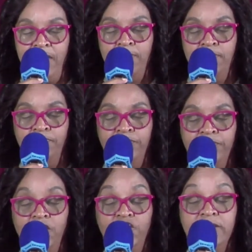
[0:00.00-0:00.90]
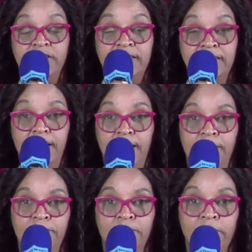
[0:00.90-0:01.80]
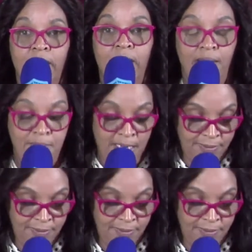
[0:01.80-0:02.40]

In Jesus' name, amen.